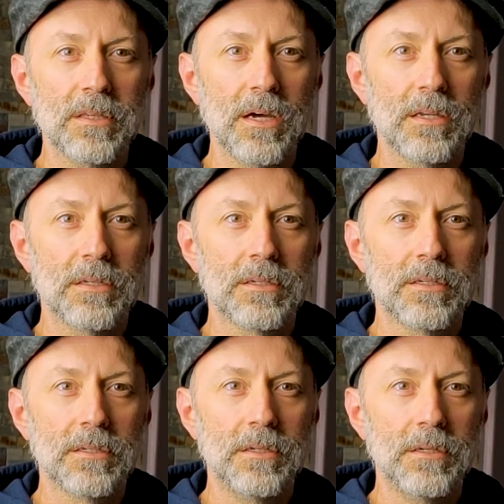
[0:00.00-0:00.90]
that,
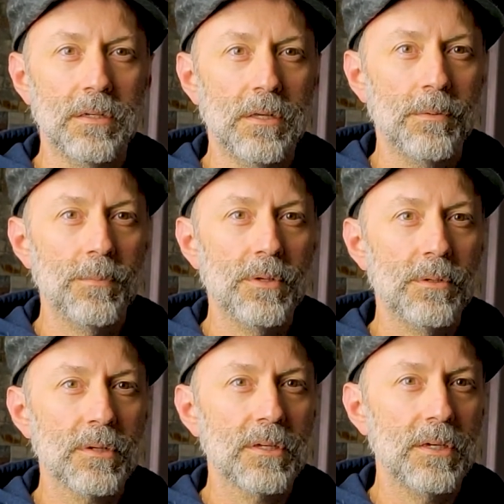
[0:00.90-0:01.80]

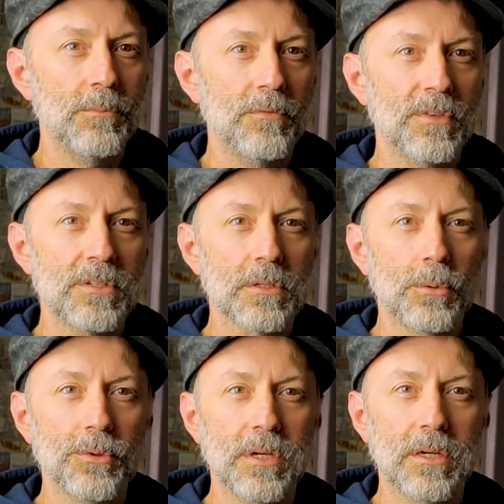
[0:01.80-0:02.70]
I can keep moving. This is a
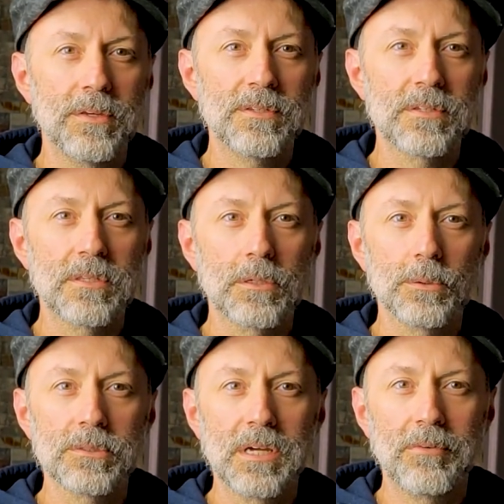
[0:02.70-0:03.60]
cool thing. This is the
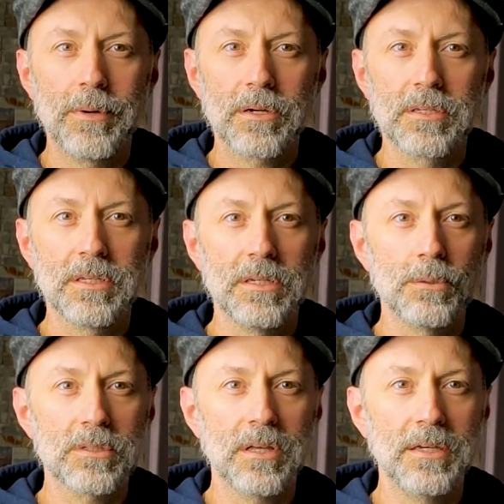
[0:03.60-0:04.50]
cool stuff about
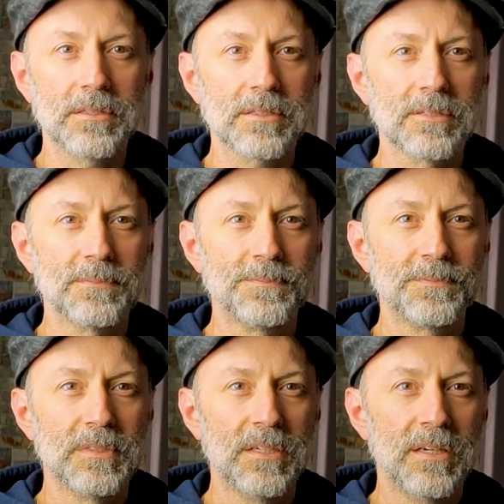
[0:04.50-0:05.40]
continuous lights,
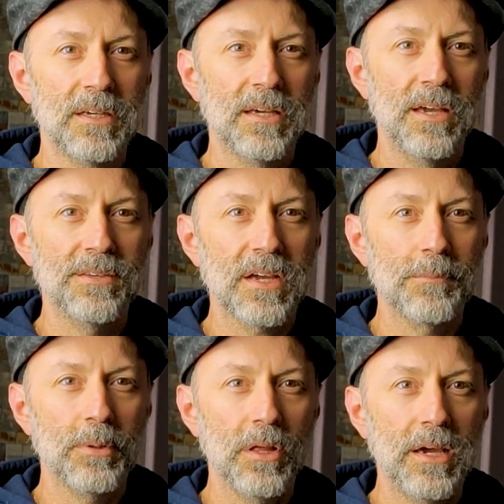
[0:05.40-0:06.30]
is I can
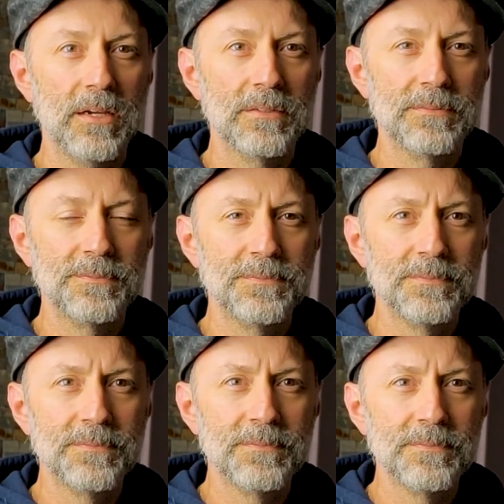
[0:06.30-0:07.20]
play.
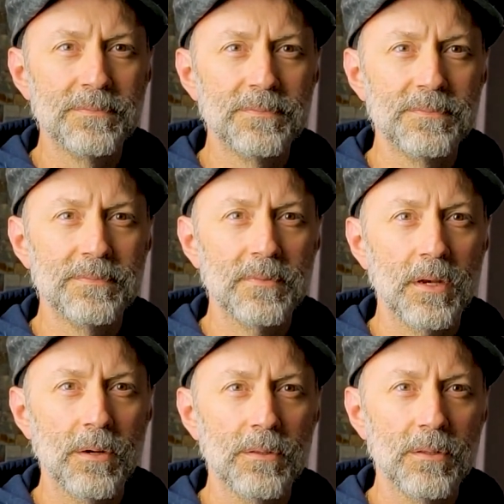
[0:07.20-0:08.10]

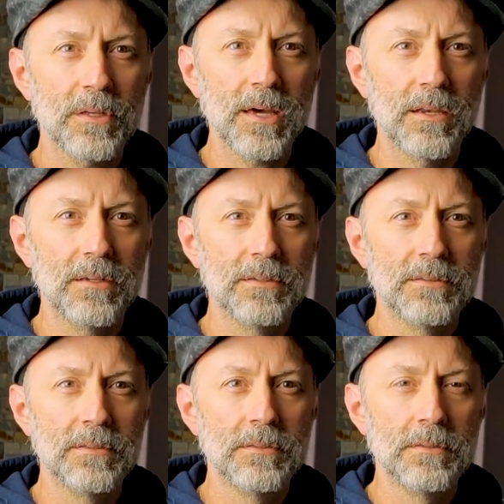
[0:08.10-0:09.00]
Look at that.
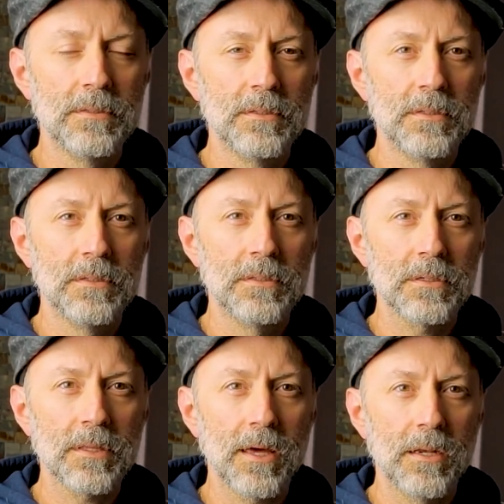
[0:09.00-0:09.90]

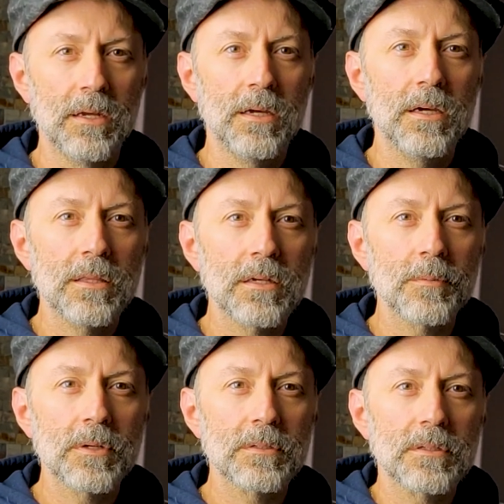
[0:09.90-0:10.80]
Look at that. And then I'm
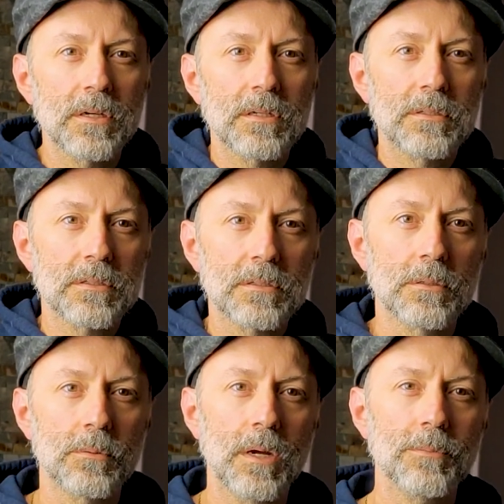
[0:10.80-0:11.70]
gonna kind of just
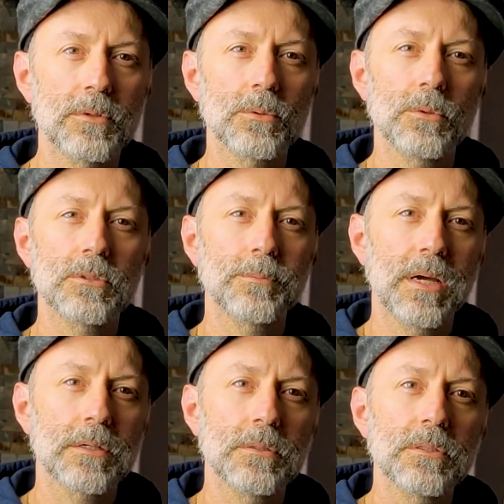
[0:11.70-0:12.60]
wrap the shoulders
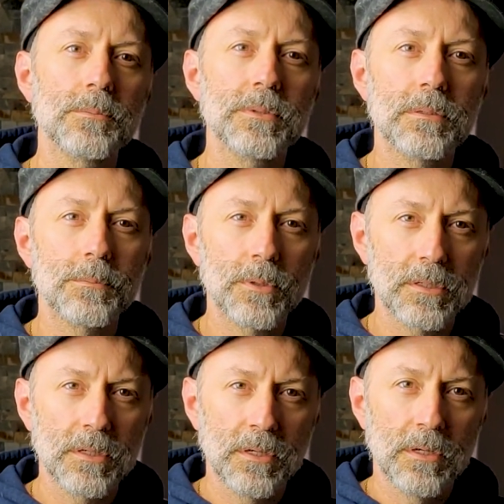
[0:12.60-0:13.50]
back a little bit,
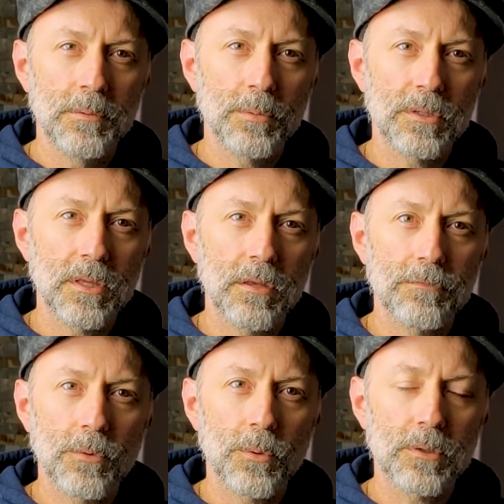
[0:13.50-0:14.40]
bring the head
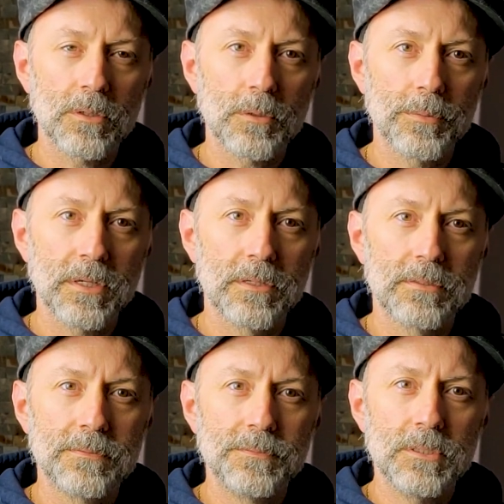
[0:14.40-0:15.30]
forward a little bit,
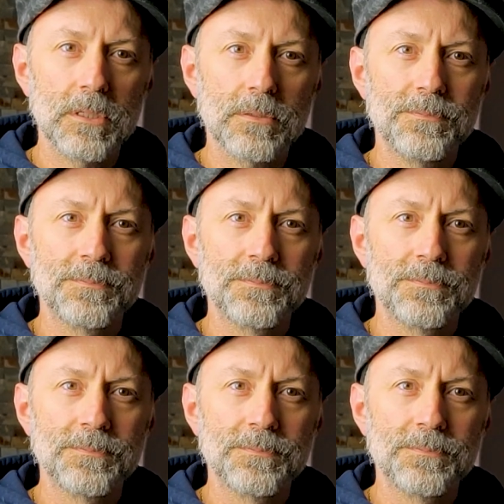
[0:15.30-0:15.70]
and